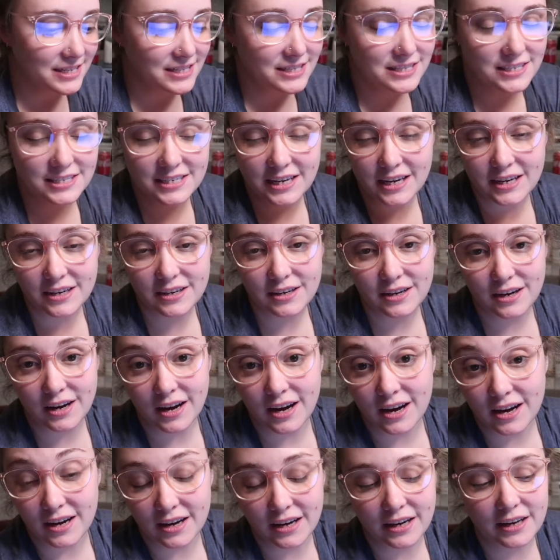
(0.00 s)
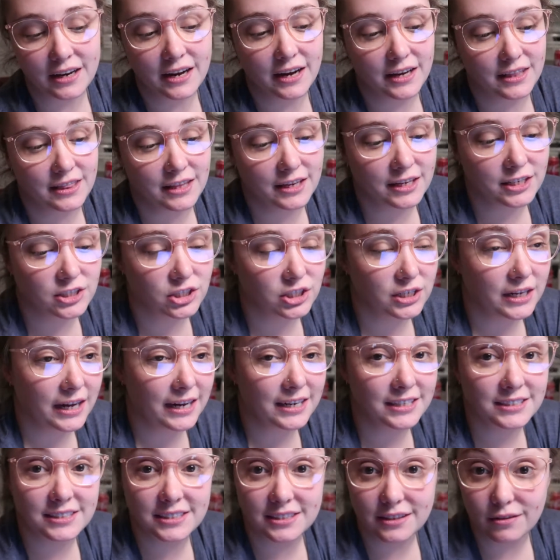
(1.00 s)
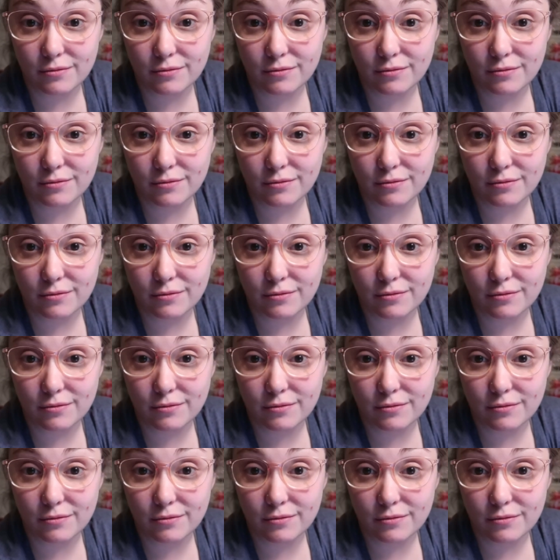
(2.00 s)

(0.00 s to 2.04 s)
It's 10 to 9. I think I should edit